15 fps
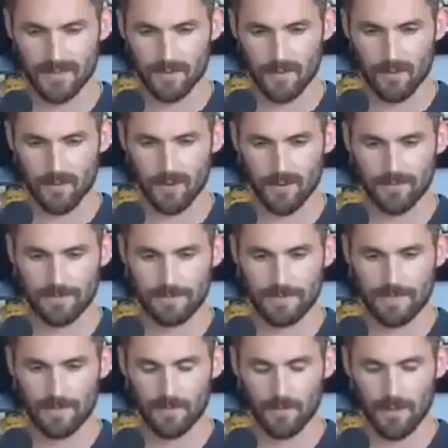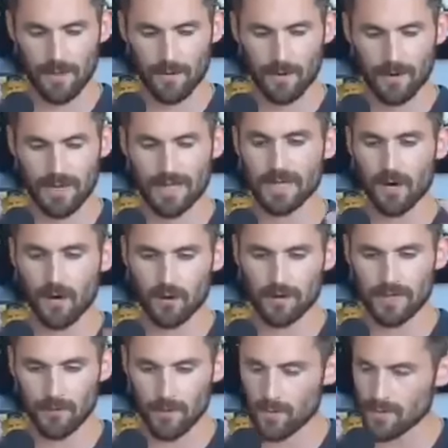I can remember we were in
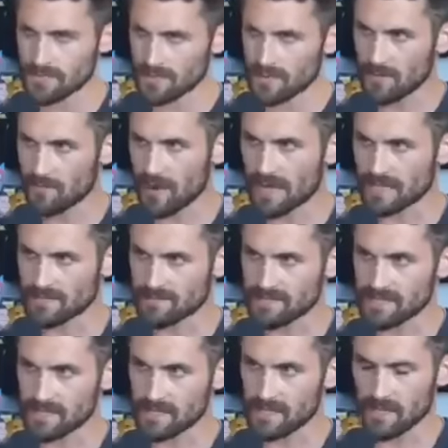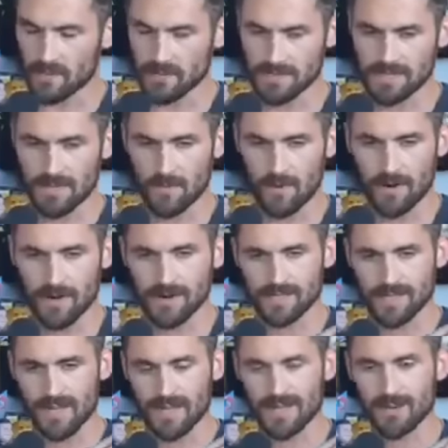Oakland. We went to their practice facility, the Golden State
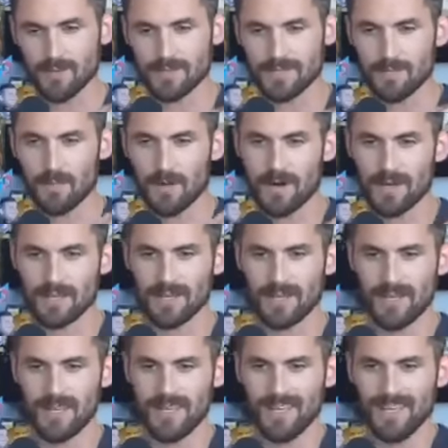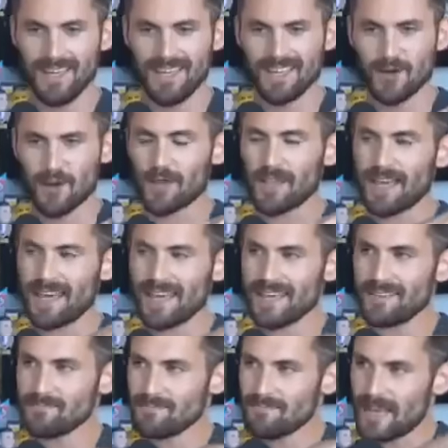Warriors, and it was the one, you know,
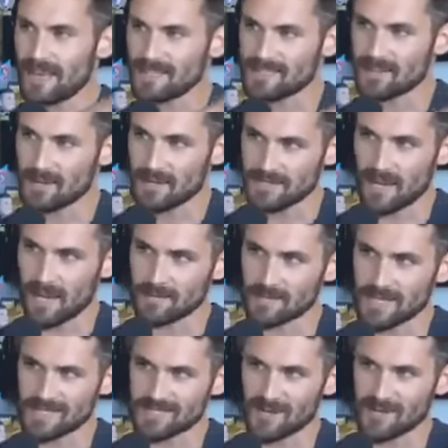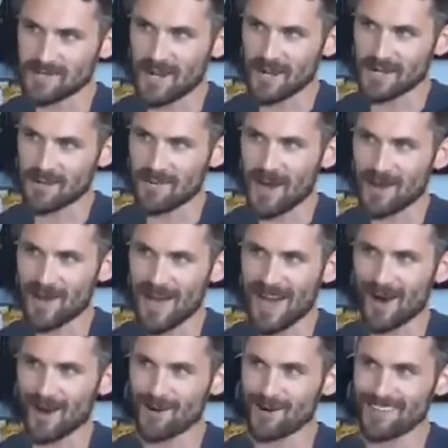Thompson had started talking about
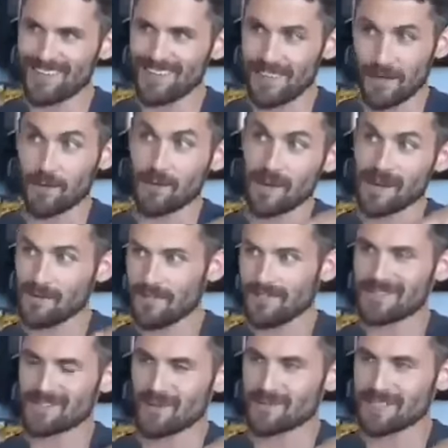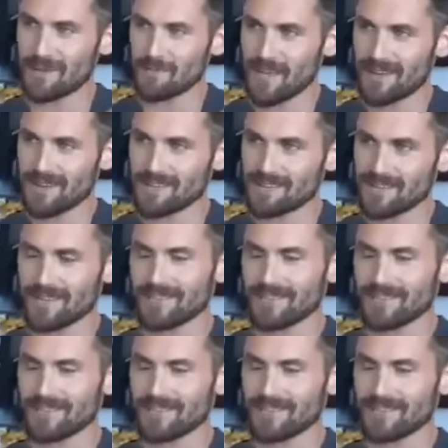how they were better than the Showtime Lakers.